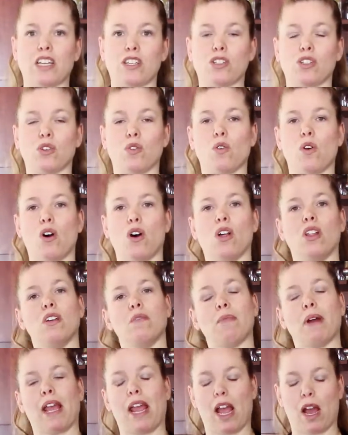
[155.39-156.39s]
so all of
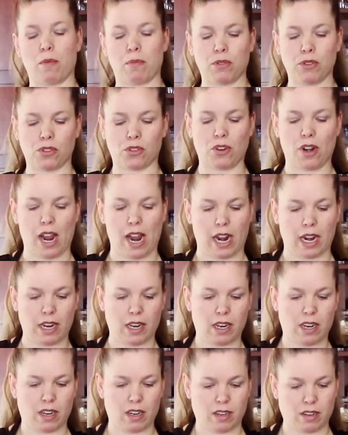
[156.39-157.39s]
my apples are
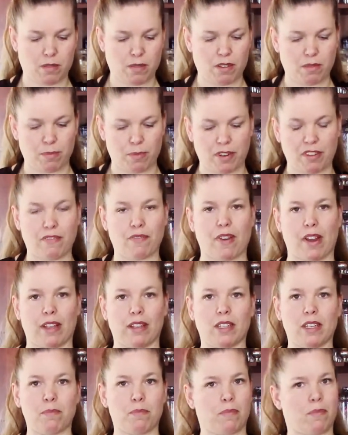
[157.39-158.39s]
added. They're pretty
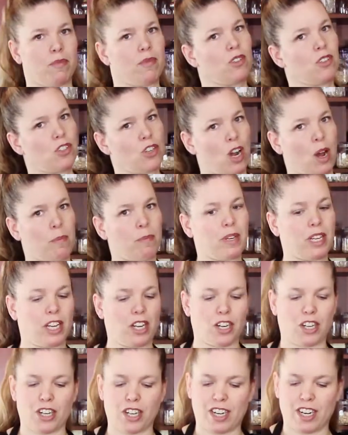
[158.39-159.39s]
finely chopped
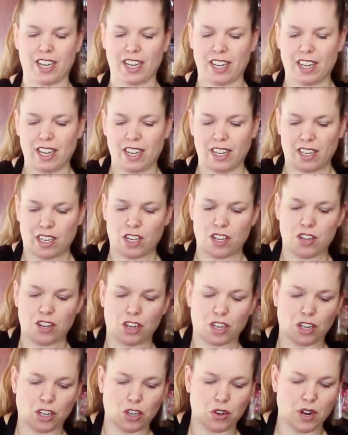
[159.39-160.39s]
here. You're
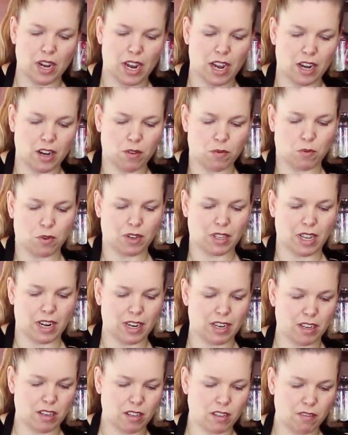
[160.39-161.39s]
going to go ahead and work that
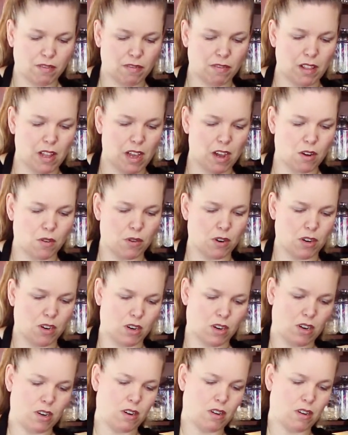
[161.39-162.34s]
into the flour.